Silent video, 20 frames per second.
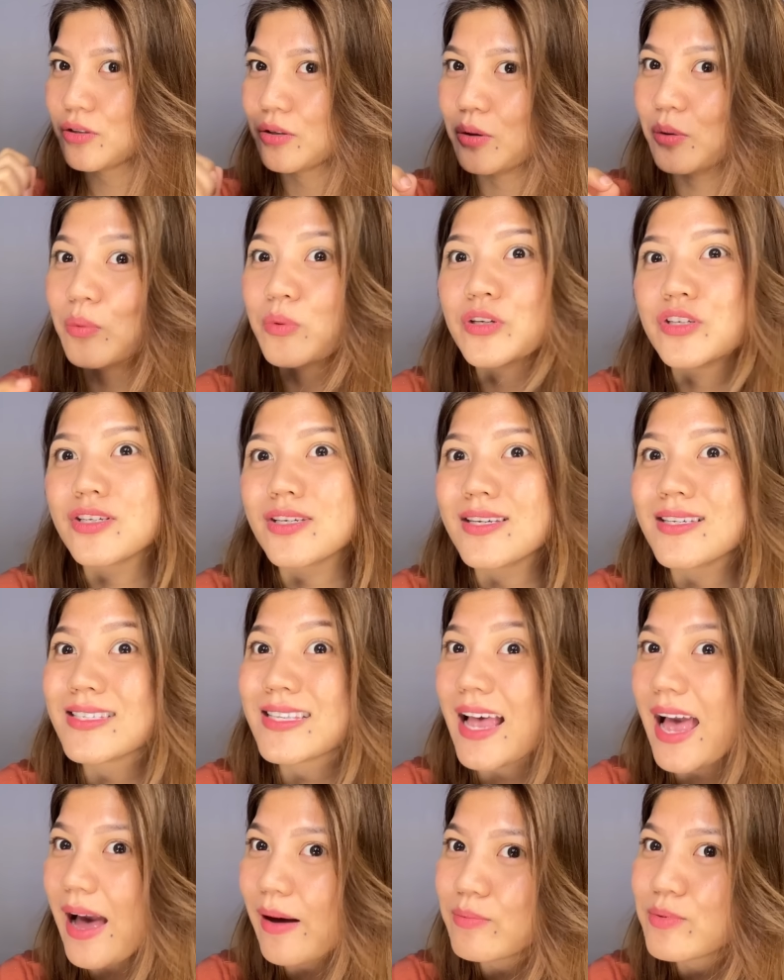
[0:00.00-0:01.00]
Which is
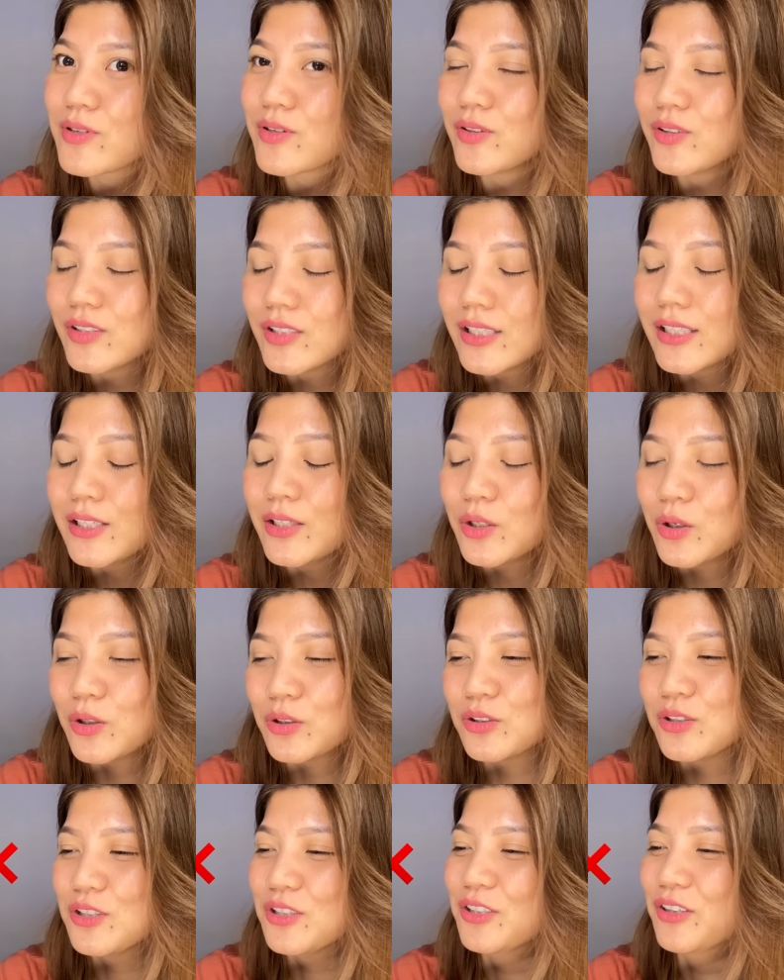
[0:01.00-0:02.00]
absolutely
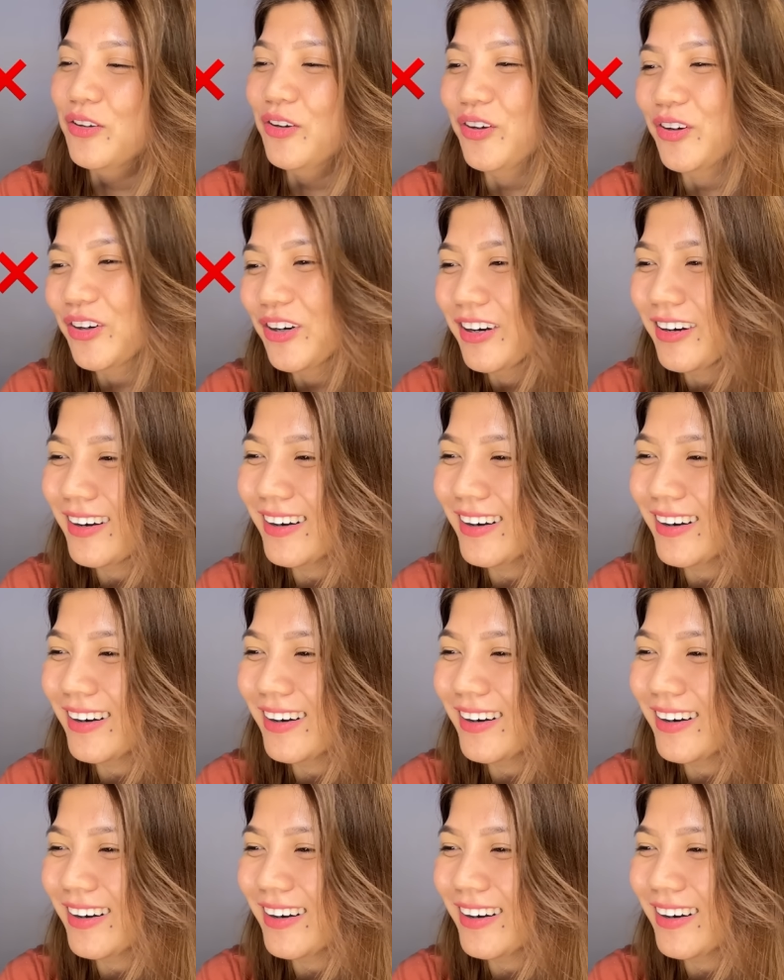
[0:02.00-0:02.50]
not true.